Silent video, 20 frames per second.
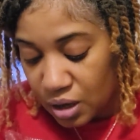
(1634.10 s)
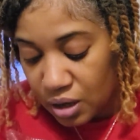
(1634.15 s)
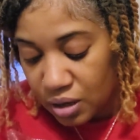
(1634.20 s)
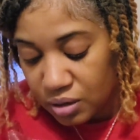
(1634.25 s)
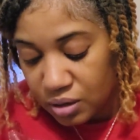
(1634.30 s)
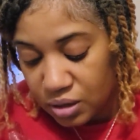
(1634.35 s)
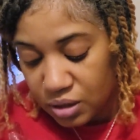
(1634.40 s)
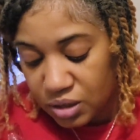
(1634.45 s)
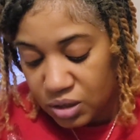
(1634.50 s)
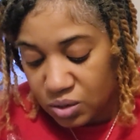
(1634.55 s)

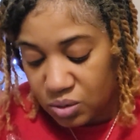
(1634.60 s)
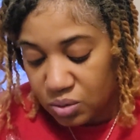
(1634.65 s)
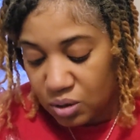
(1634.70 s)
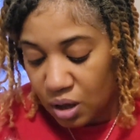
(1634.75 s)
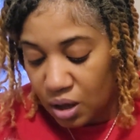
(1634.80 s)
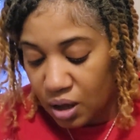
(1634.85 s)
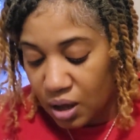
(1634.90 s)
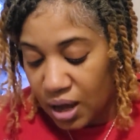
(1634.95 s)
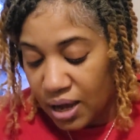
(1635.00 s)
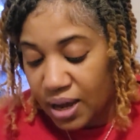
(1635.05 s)
this
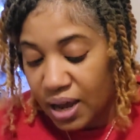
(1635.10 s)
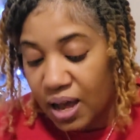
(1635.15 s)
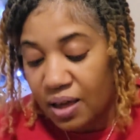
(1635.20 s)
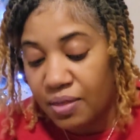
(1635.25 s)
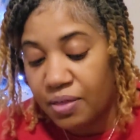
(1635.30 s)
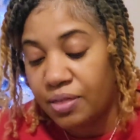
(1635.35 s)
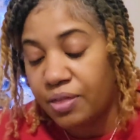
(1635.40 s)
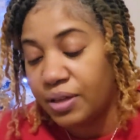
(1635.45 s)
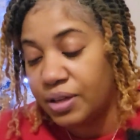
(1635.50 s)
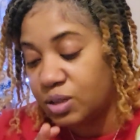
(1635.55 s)
uh, I
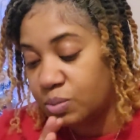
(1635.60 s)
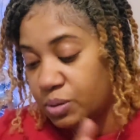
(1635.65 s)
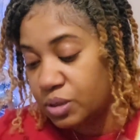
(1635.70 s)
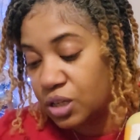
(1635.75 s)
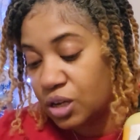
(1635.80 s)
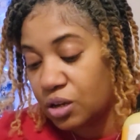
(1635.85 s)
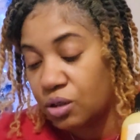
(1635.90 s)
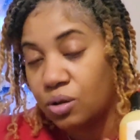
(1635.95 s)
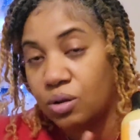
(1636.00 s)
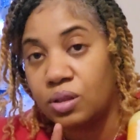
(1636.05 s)
got this
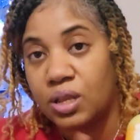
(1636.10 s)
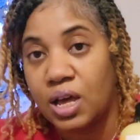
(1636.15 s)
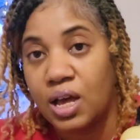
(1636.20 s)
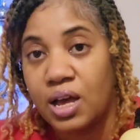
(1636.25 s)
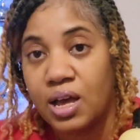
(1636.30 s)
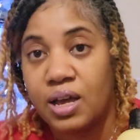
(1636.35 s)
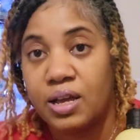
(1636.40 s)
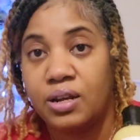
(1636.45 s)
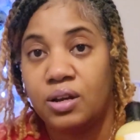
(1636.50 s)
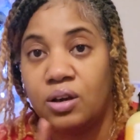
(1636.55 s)
particular
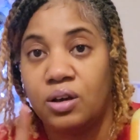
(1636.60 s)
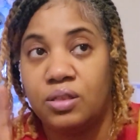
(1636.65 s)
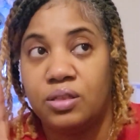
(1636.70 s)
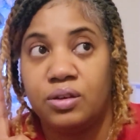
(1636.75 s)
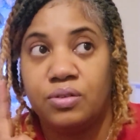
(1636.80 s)
line on